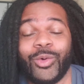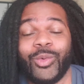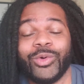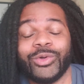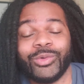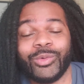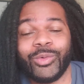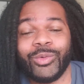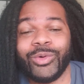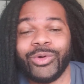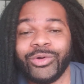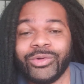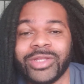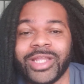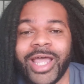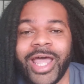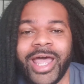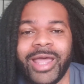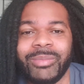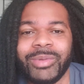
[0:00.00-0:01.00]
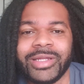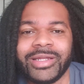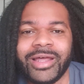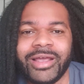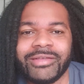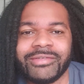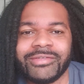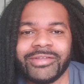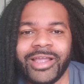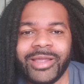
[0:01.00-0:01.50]
quote unquote, that happened
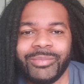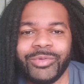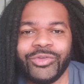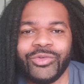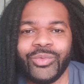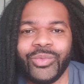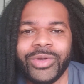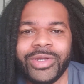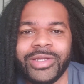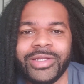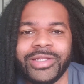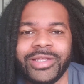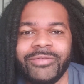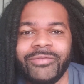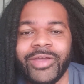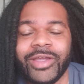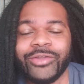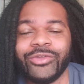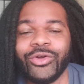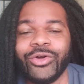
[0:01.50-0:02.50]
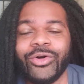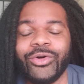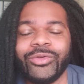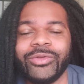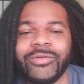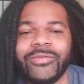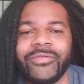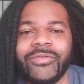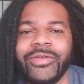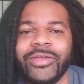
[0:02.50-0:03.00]
last night between Evander
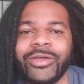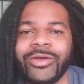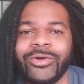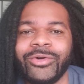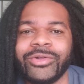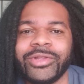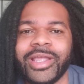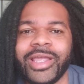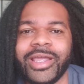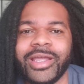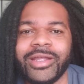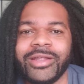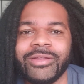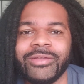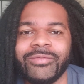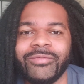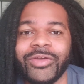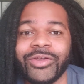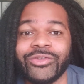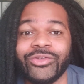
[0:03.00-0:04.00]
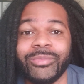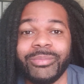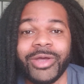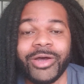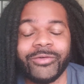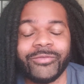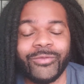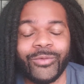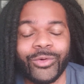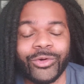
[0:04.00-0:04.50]
Holyfield and Victor
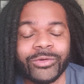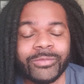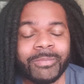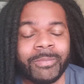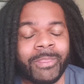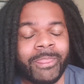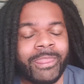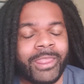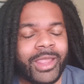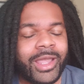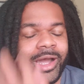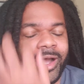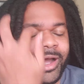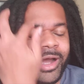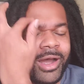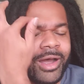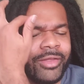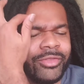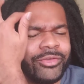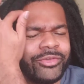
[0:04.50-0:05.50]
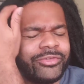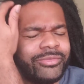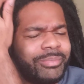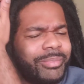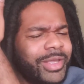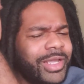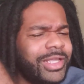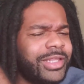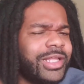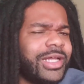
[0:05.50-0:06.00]
Belfort. There's
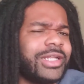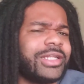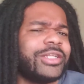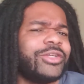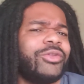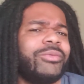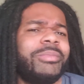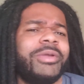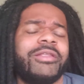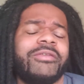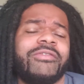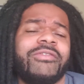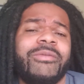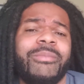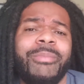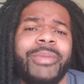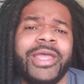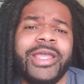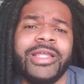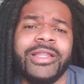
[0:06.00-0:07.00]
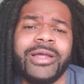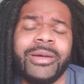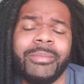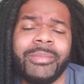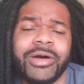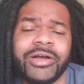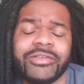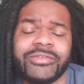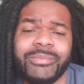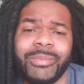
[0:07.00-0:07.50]
been a little bit of debate
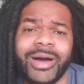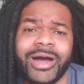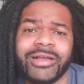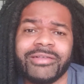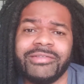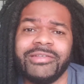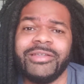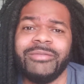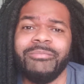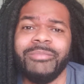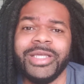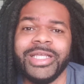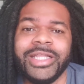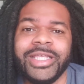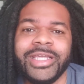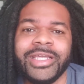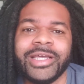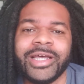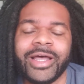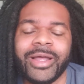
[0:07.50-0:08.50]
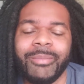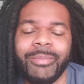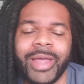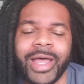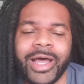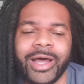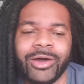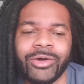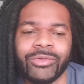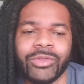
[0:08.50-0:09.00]
amongst boxing media
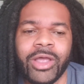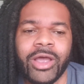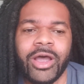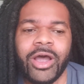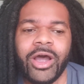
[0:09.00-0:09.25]
about